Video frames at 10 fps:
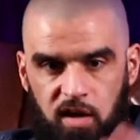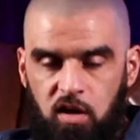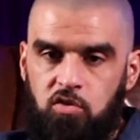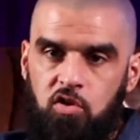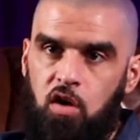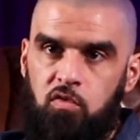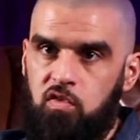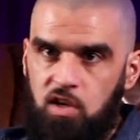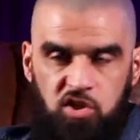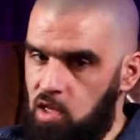I cut the
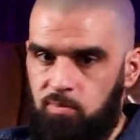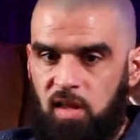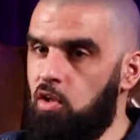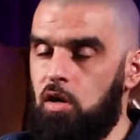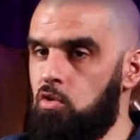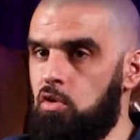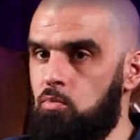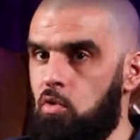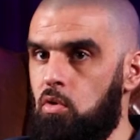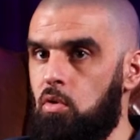conversation and I'm not talking to you
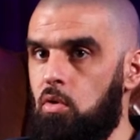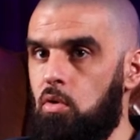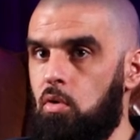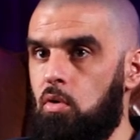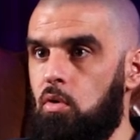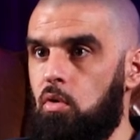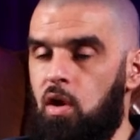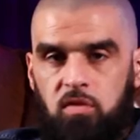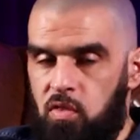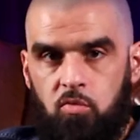anymore.
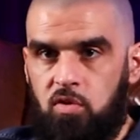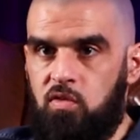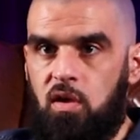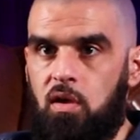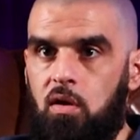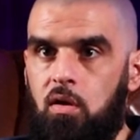I have nothing more to say.